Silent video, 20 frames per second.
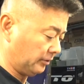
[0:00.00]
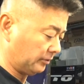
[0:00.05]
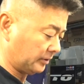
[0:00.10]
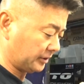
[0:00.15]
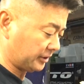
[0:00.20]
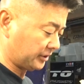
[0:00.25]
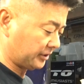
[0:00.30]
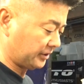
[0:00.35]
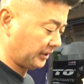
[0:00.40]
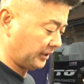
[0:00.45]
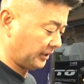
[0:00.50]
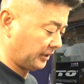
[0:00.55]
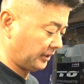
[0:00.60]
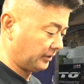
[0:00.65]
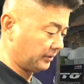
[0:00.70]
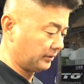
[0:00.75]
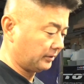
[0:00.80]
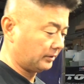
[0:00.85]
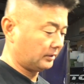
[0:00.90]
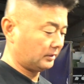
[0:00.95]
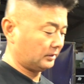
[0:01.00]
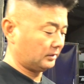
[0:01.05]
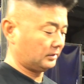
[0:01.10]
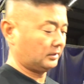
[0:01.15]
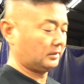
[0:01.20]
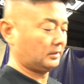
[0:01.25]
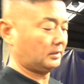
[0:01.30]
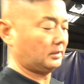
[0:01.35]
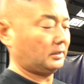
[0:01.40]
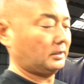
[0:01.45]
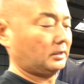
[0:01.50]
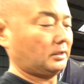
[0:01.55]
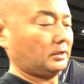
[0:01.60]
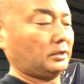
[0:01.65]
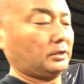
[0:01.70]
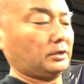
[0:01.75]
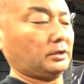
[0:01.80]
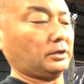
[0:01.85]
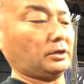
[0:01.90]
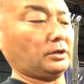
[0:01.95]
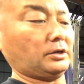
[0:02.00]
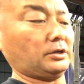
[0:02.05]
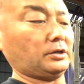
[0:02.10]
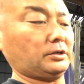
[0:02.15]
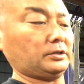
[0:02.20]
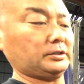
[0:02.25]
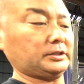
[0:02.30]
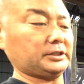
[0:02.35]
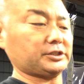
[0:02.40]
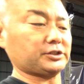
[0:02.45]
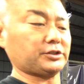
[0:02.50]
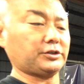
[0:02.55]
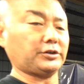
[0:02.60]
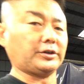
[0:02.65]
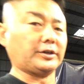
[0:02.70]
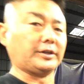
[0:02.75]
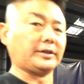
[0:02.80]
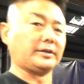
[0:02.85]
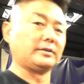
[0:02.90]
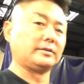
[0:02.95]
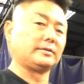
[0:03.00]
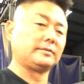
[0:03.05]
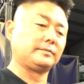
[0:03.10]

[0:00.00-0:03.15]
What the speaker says: You can see here, all is good.